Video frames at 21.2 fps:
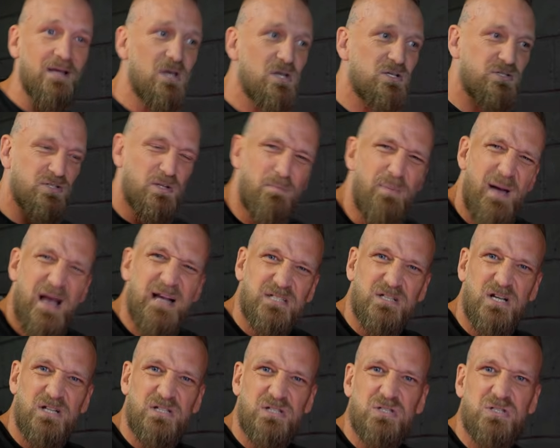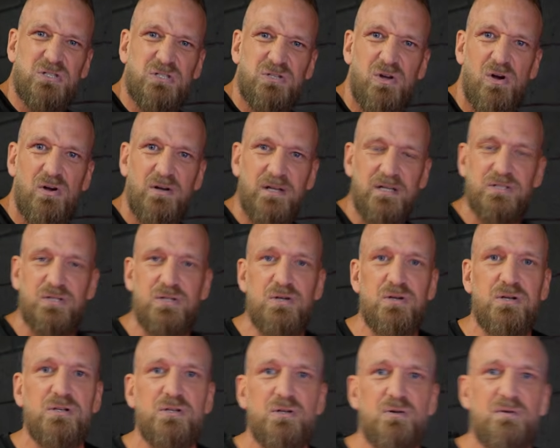So the bag's nice and sturdy. So
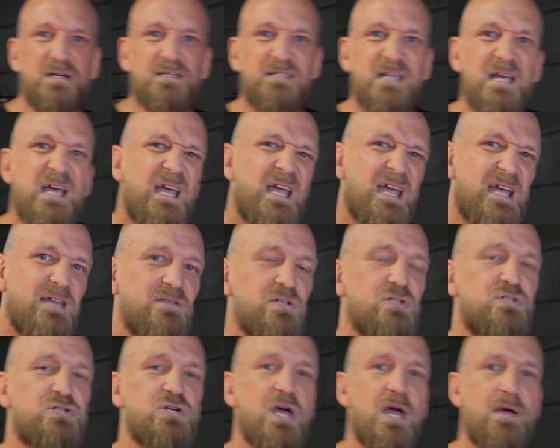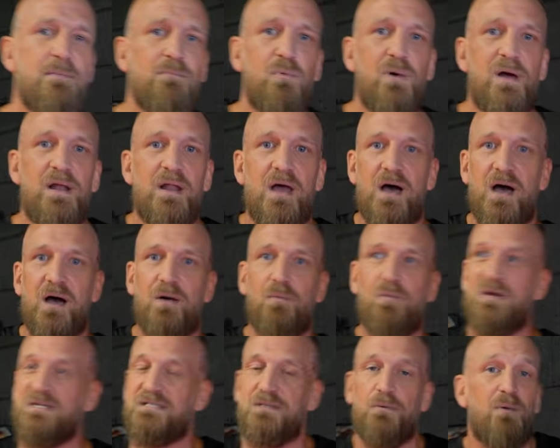you can do this in the gym when
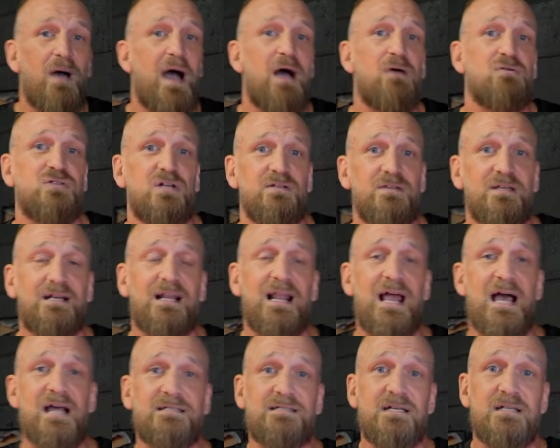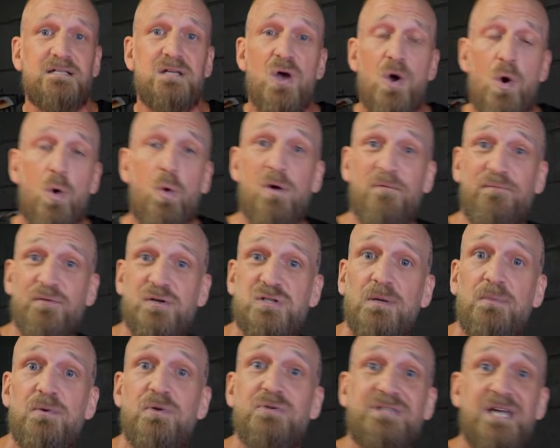it's outside the classes, or if you're
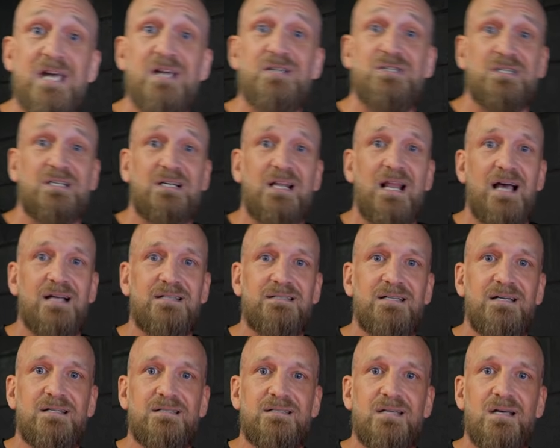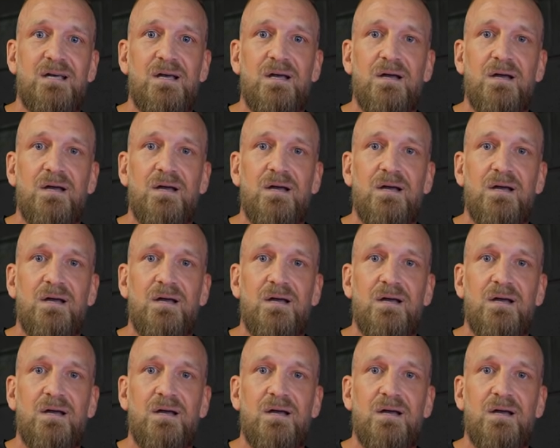someone who teaches classes,